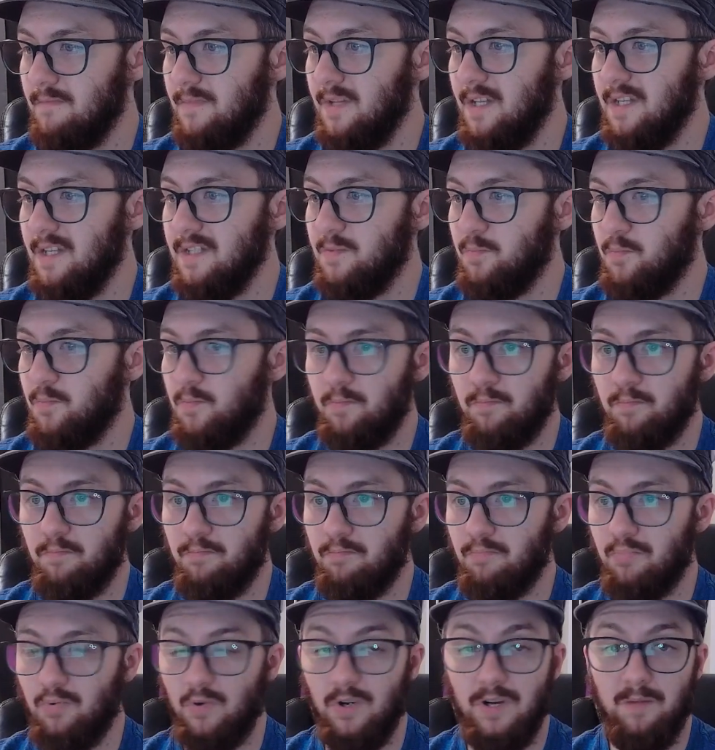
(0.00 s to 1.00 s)
that's
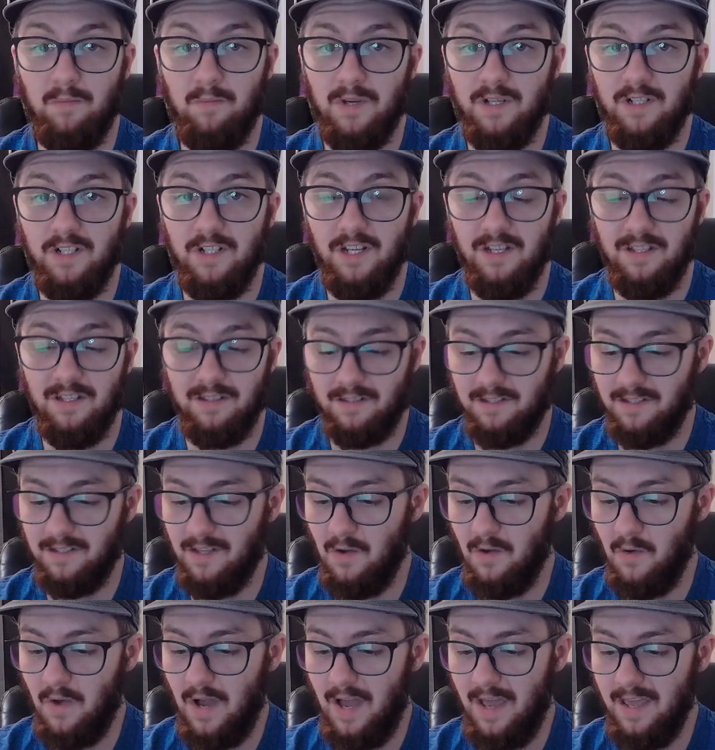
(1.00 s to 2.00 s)
pretty much it.
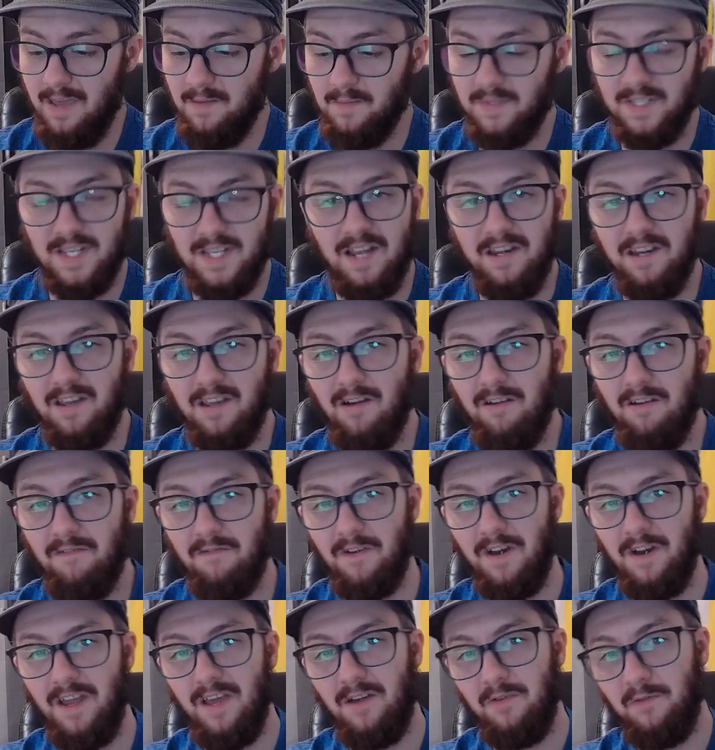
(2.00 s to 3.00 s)
So I am signing off
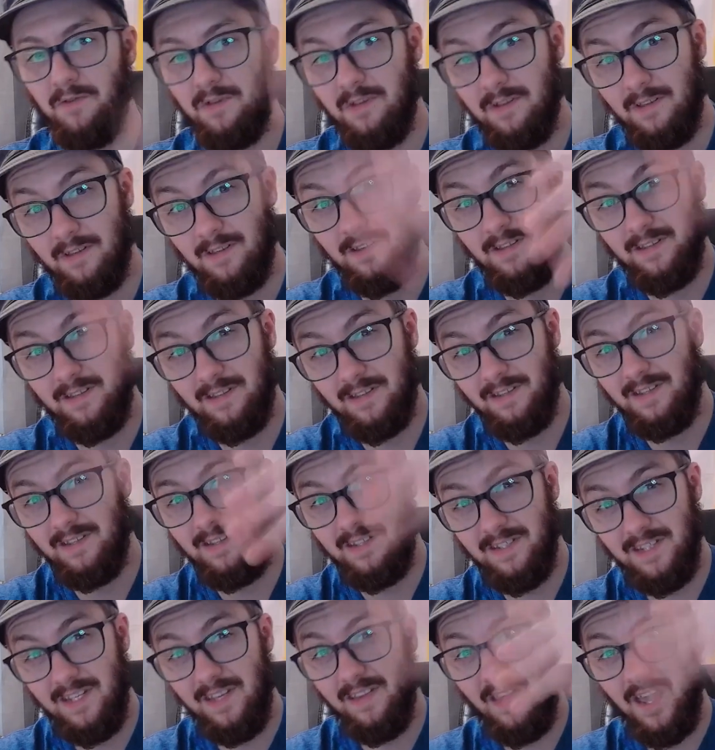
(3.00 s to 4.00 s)
for now.
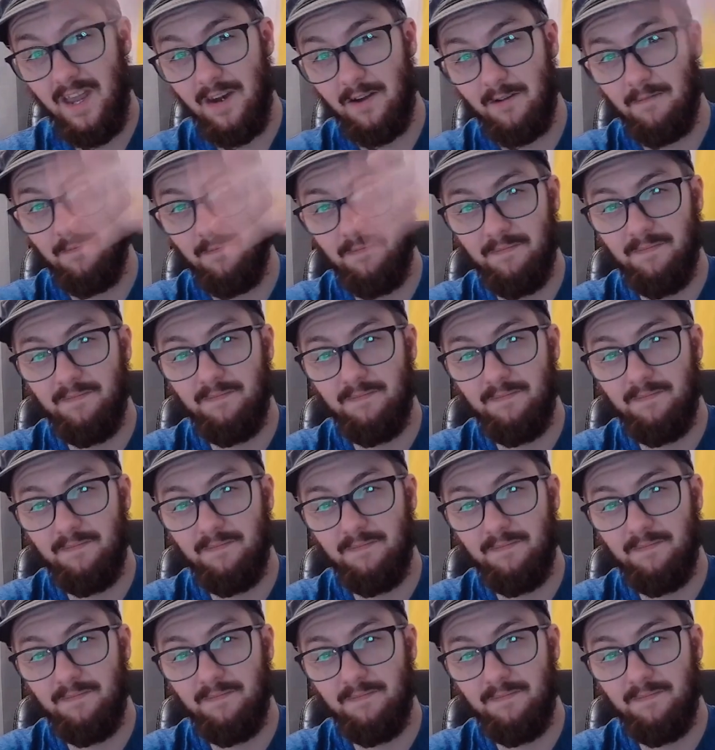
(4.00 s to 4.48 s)
See you later.